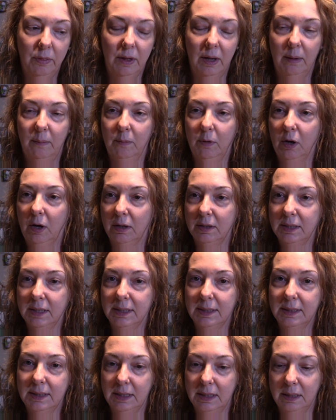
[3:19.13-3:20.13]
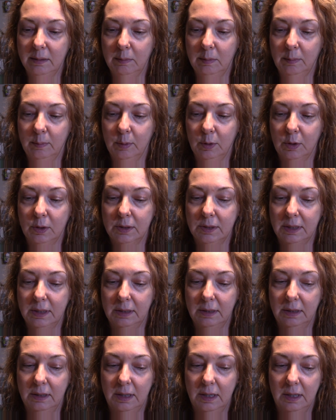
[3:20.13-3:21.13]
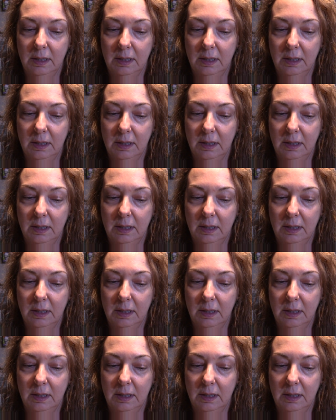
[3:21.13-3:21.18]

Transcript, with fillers: them, gone to see them in person?